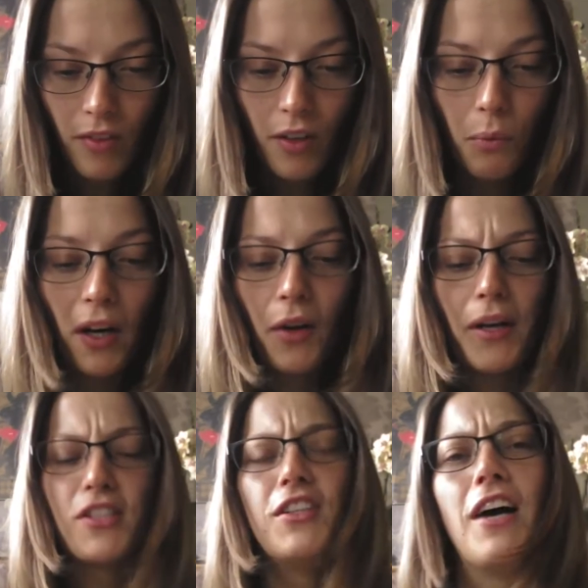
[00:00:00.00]
One
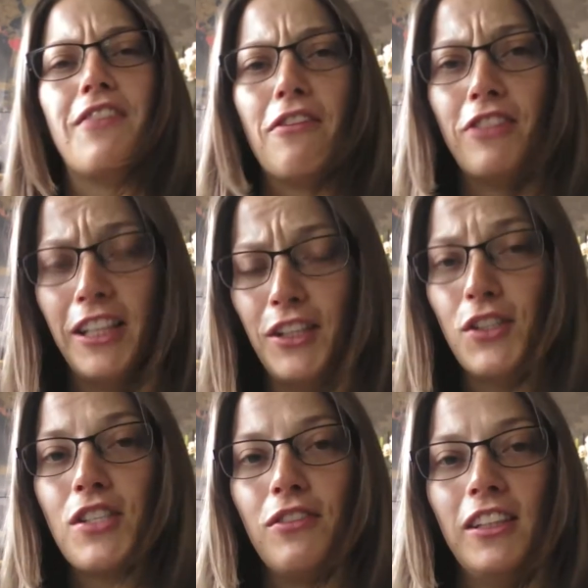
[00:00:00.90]
question I found really
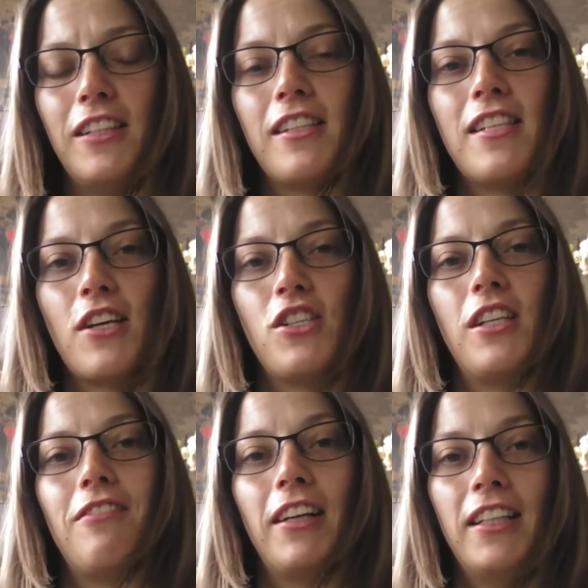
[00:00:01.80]
useful in the
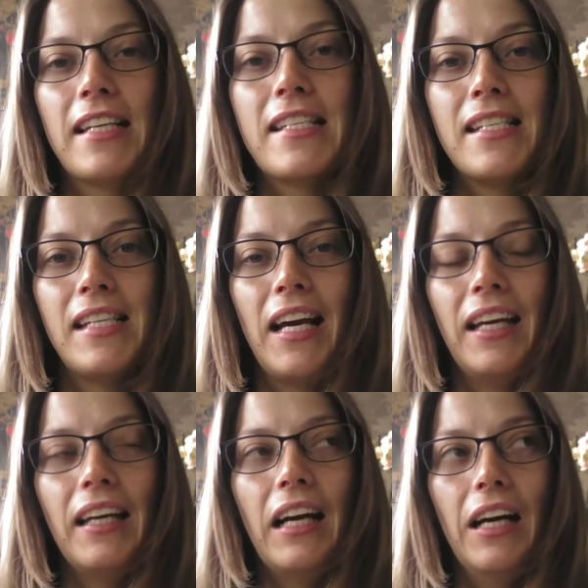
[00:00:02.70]
session I ran
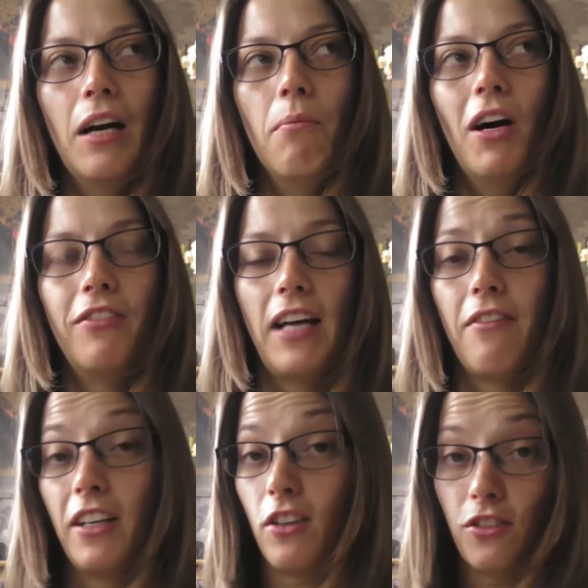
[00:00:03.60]
yesterday, after
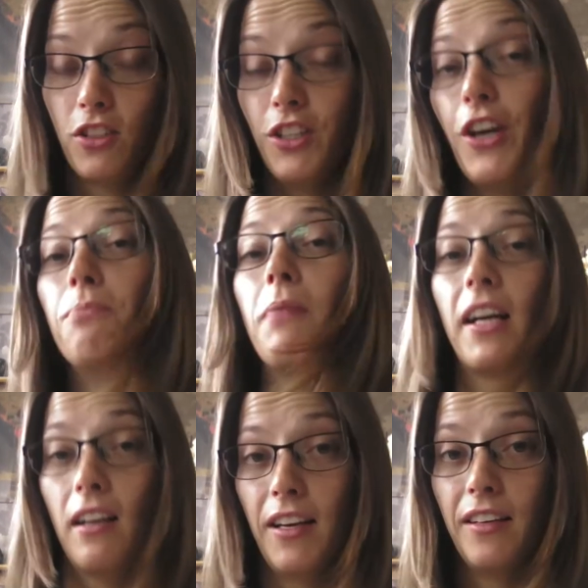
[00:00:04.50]
having got to know
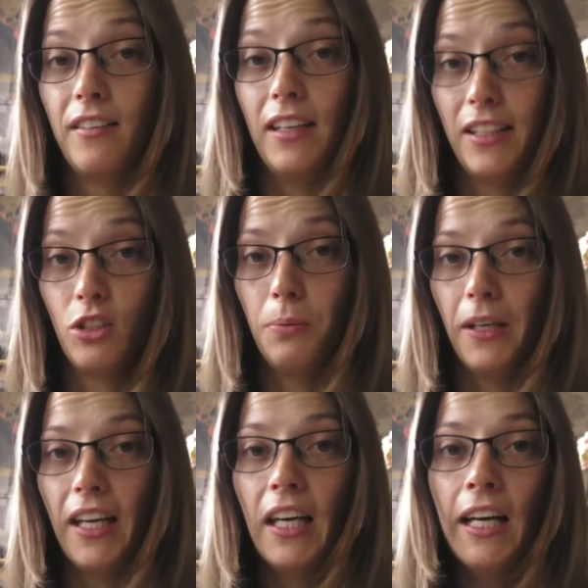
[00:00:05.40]
my client a little
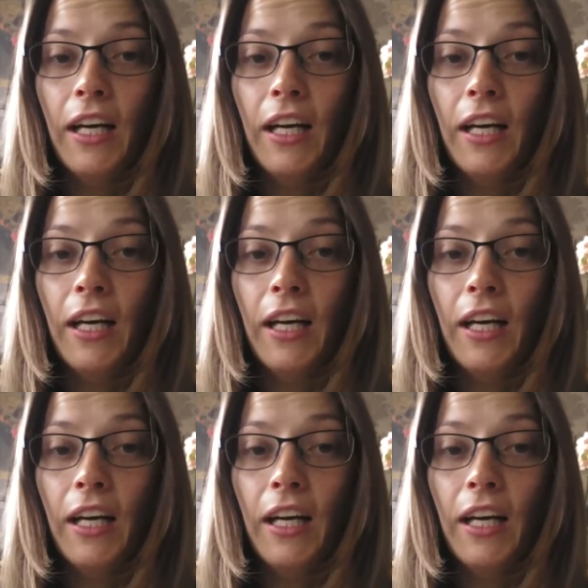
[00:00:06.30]
bit,